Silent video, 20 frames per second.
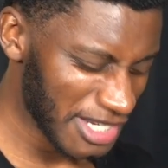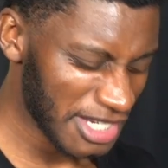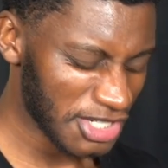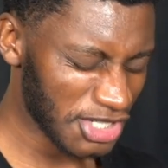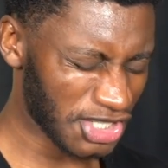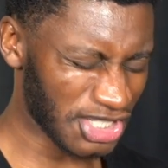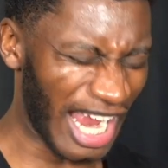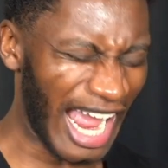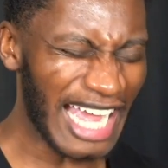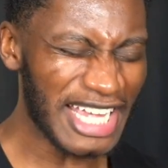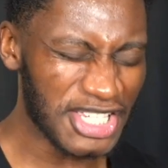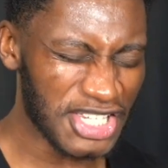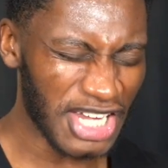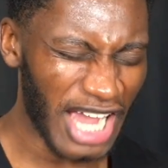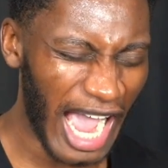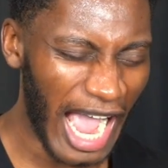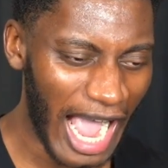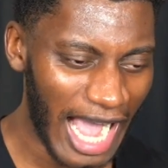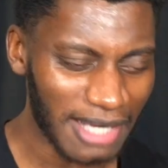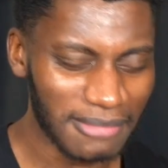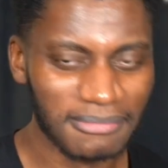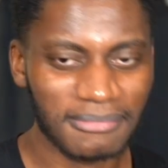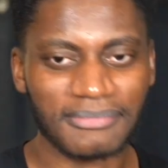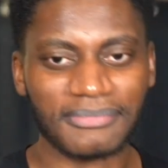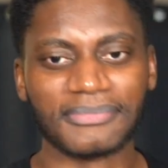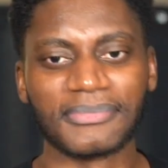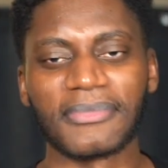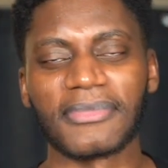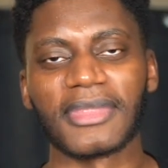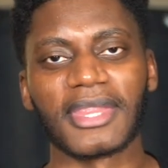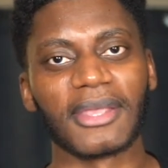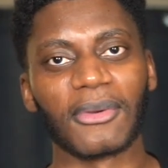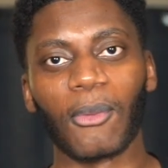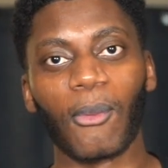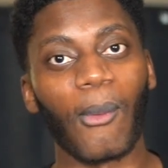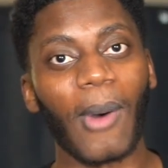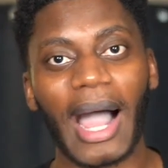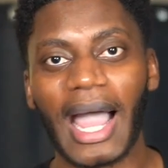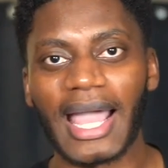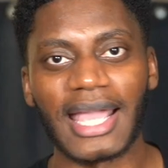Scheiße!
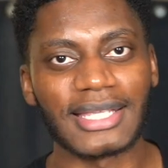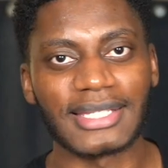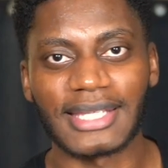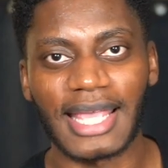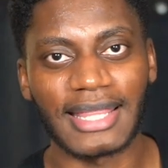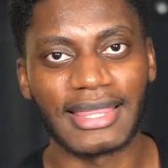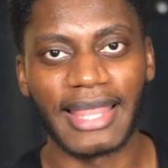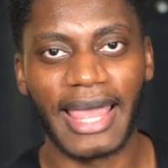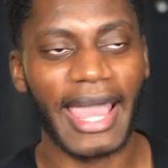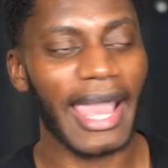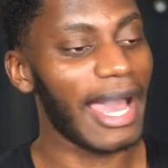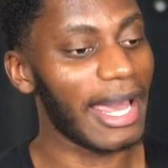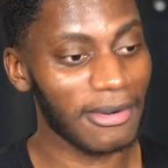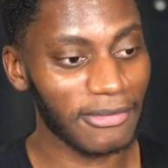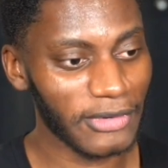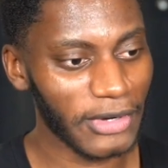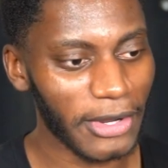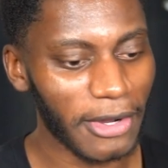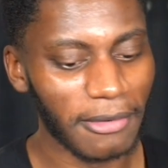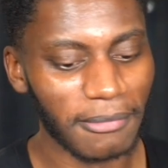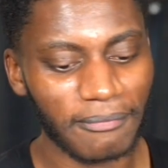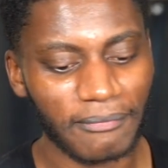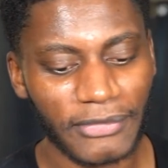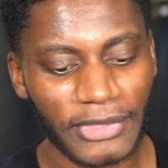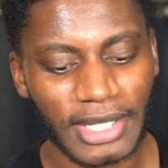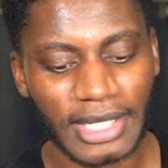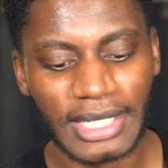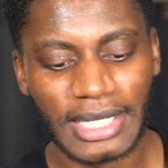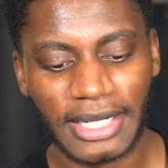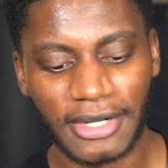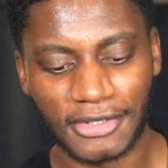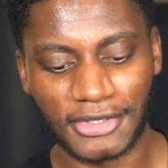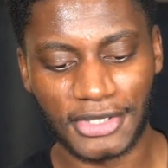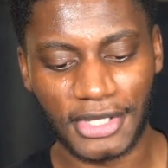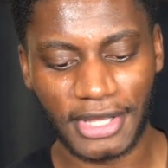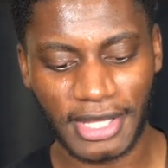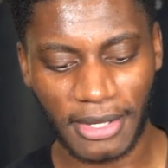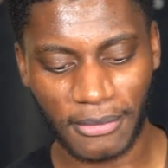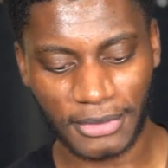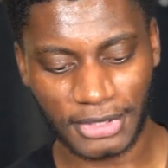Why I said that, I don't know. Here's the
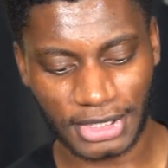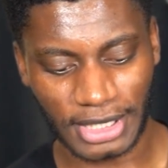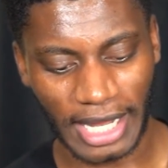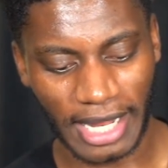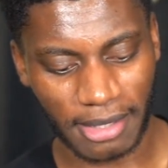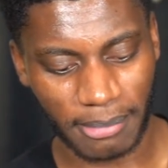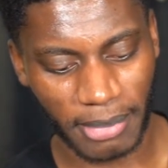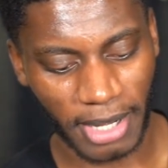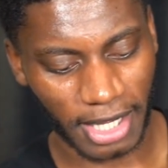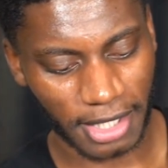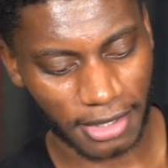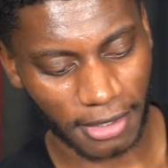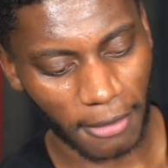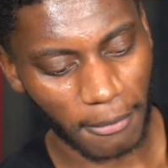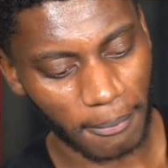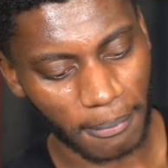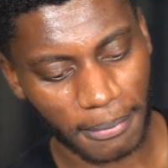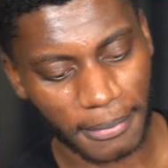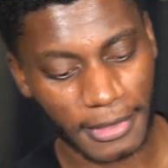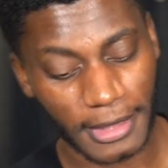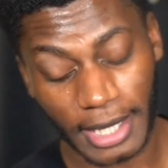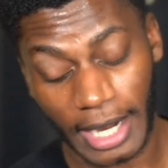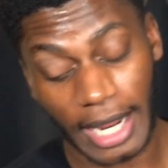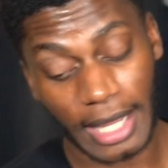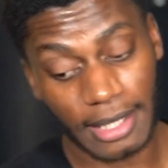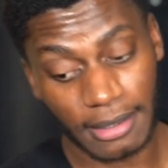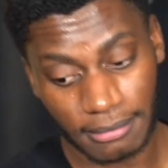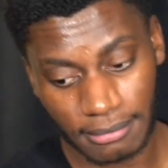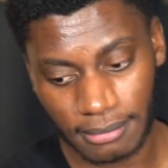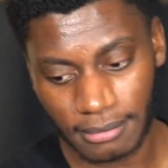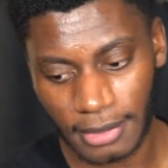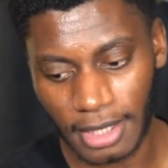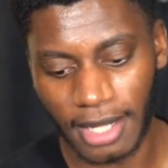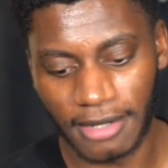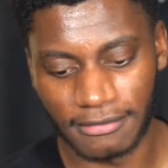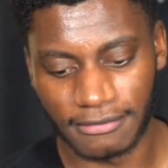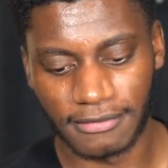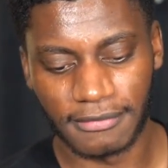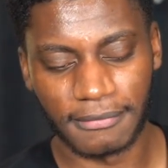thing with Schlotterbeck, though, that I love.